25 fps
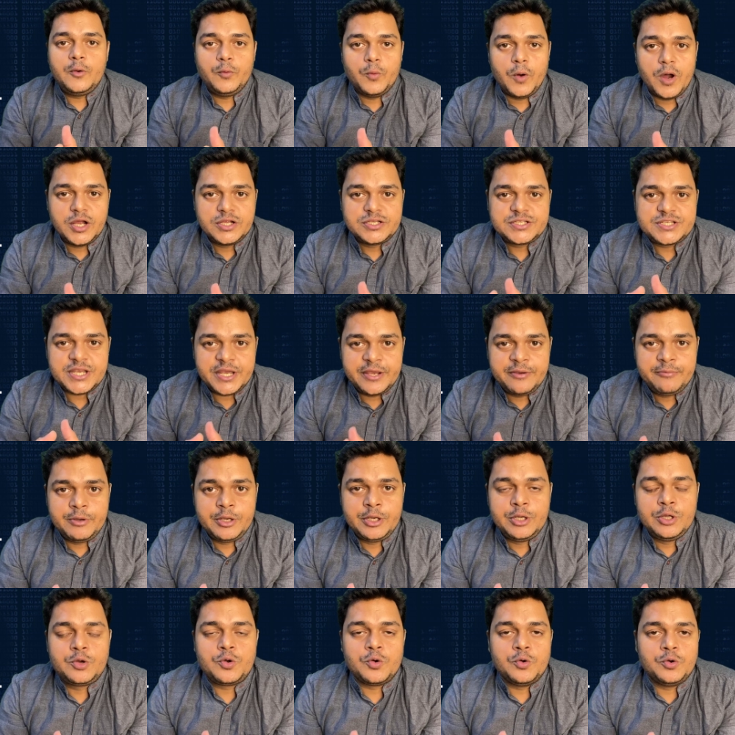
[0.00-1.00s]
Advanced
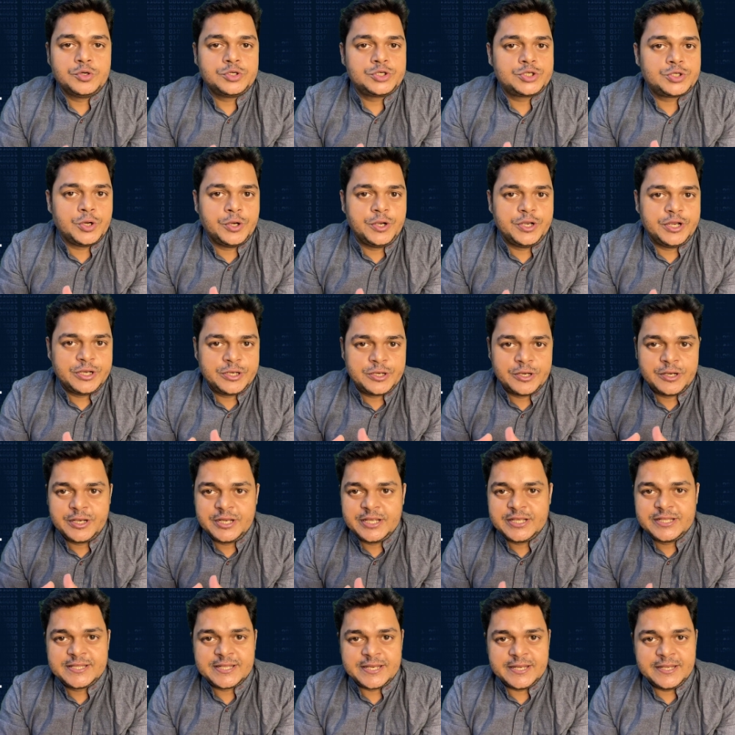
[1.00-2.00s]
AVD Course
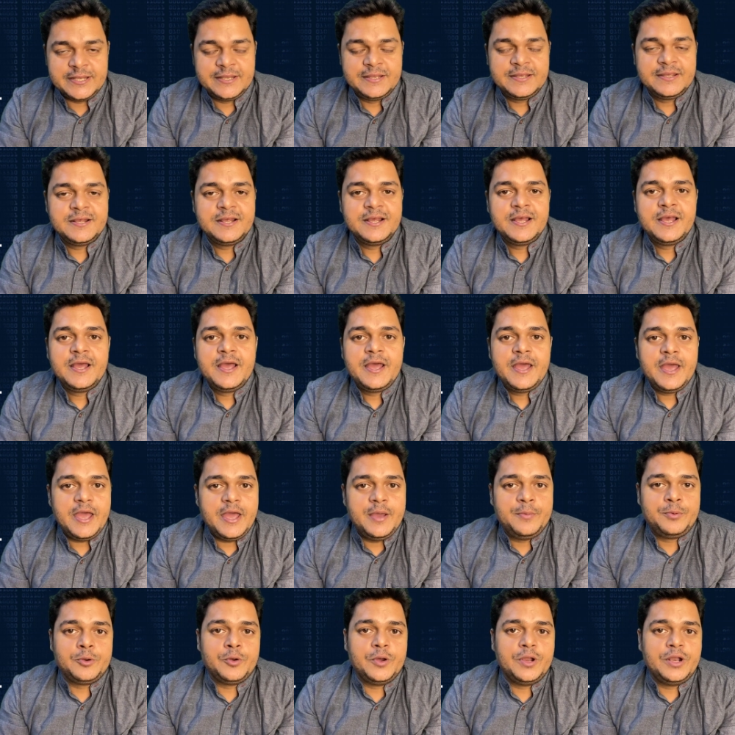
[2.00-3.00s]
2023.
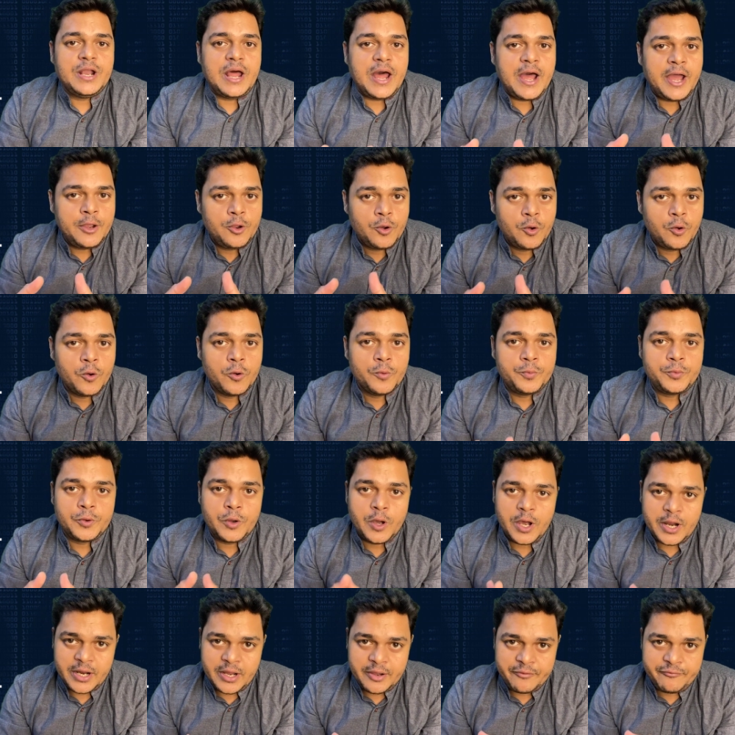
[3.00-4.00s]
Everyone, I hope you
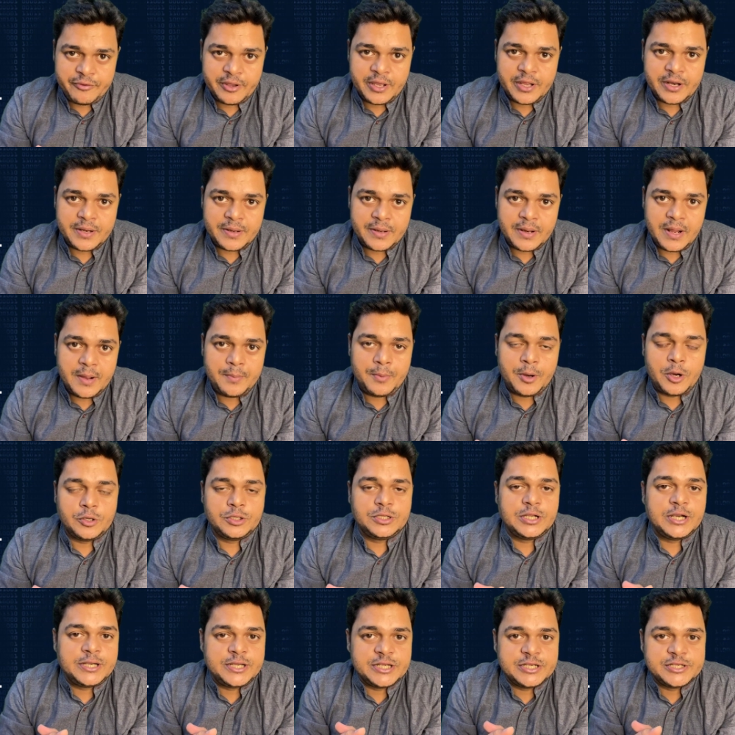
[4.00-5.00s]
are aware about
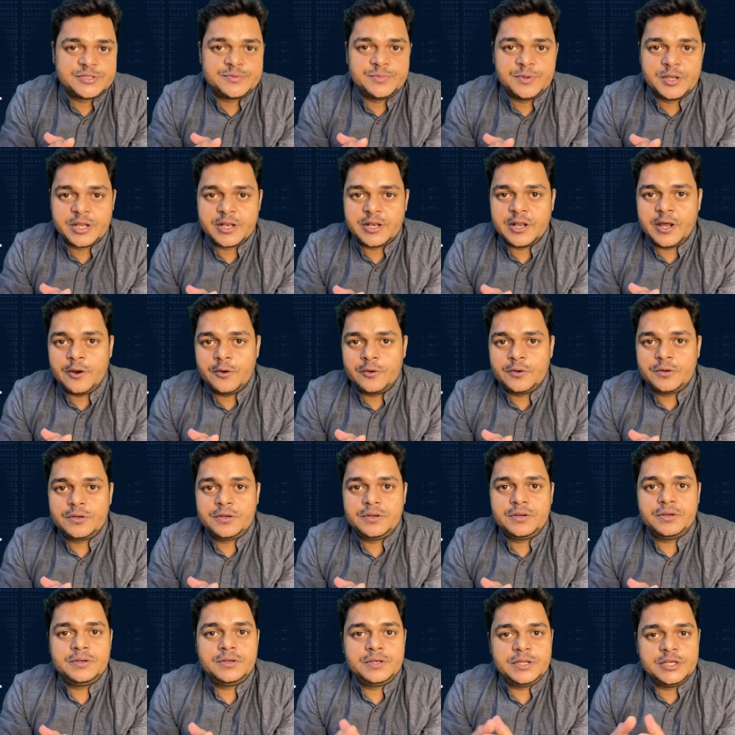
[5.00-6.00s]
the Teach Me Cloud.
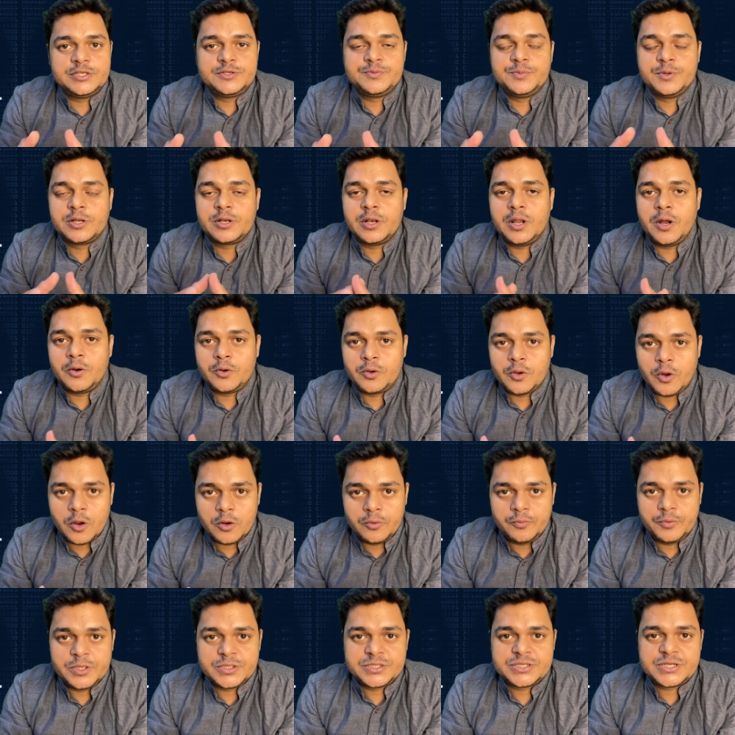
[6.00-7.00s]
Teach Me Cloud
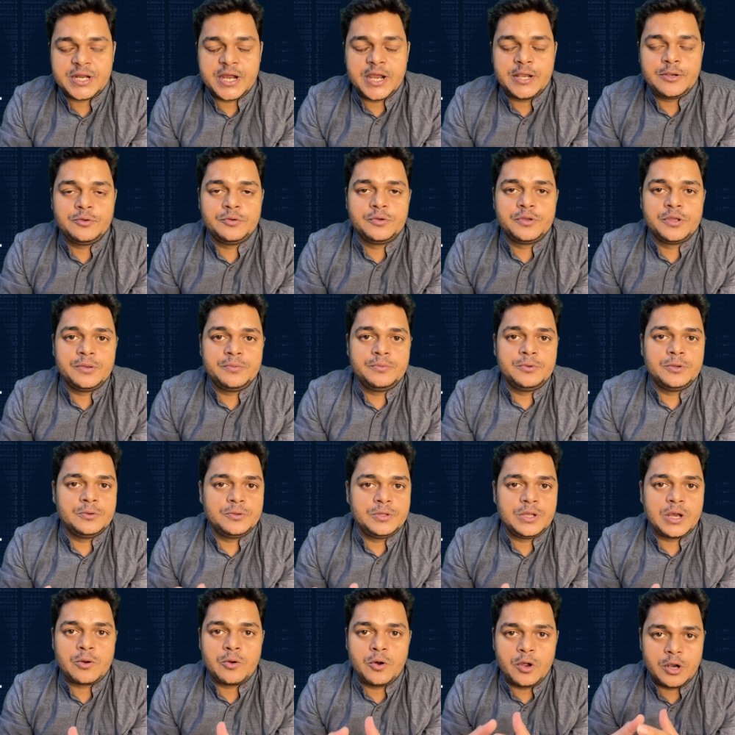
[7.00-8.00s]
always try to give you
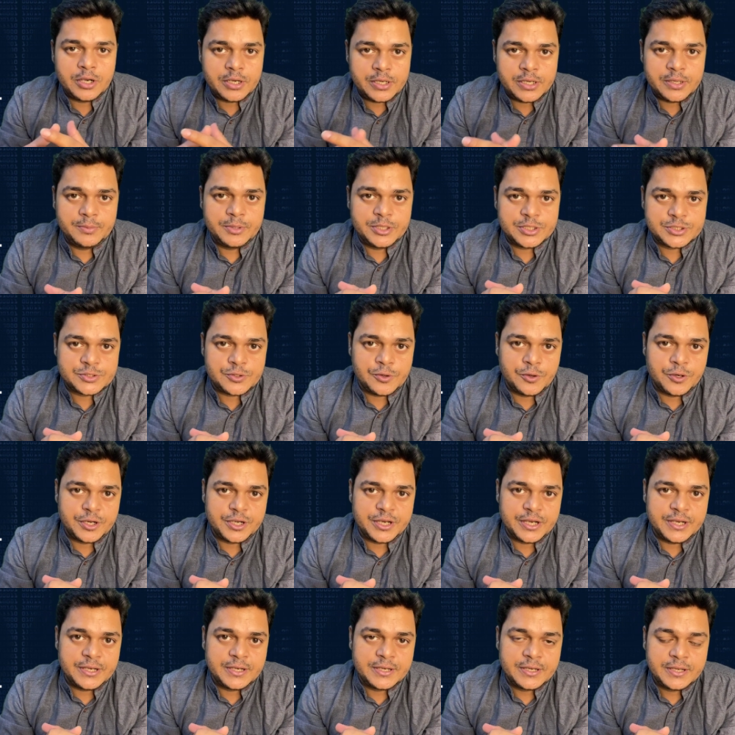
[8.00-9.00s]
the quality based
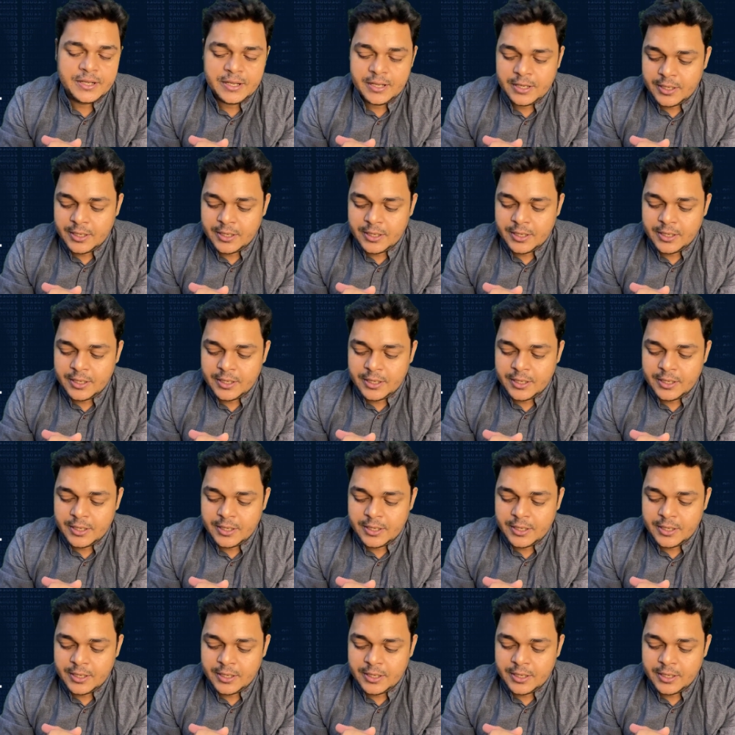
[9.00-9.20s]
content.